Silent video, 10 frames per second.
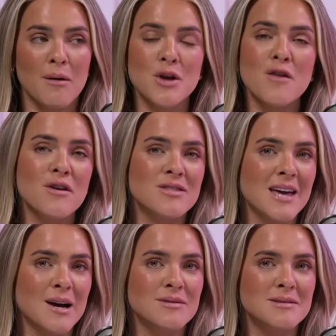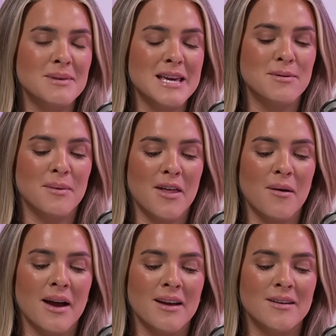was over a thousand people, by the
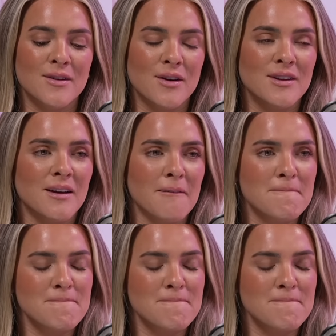way. Good on you.